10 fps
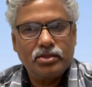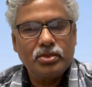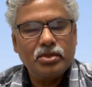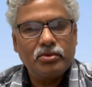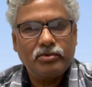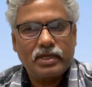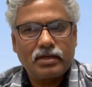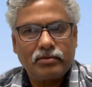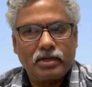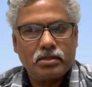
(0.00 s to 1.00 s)
know what
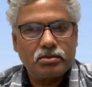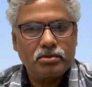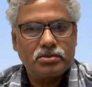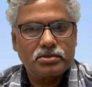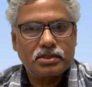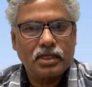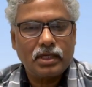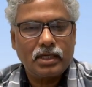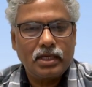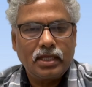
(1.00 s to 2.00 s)
those
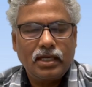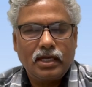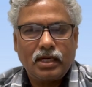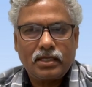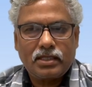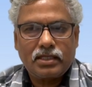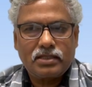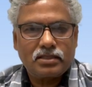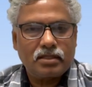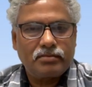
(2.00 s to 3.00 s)
articles
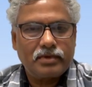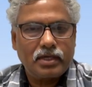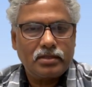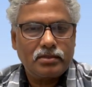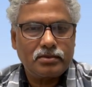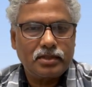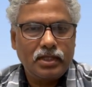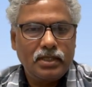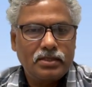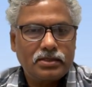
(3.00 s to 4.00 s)
are referring to.
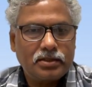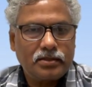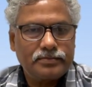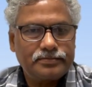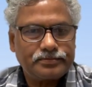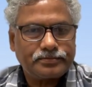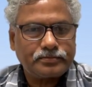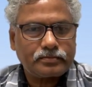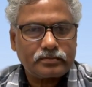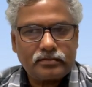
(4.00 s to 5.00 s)
So
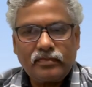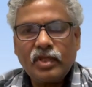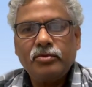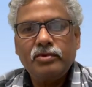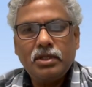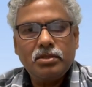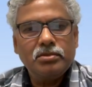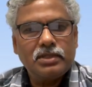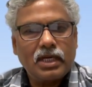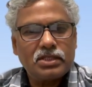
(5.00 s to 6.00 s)

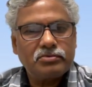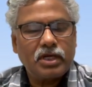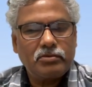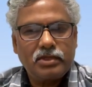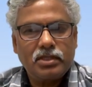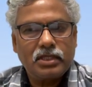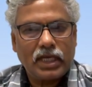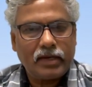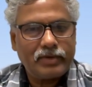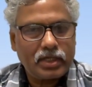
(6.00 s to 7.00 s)
that's why we need to
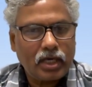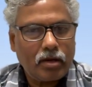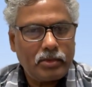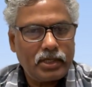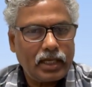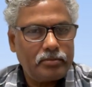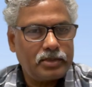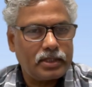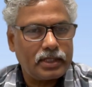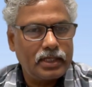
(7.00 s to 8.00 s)
have a common
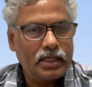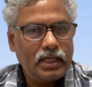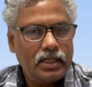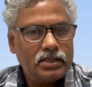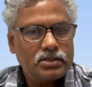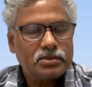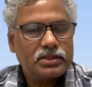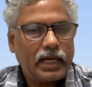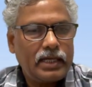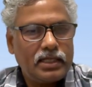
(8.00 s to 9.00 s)
library. So
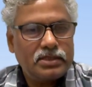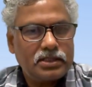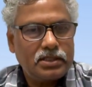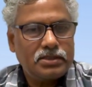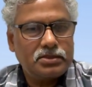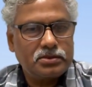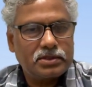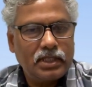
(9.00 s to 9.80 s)
citation issues,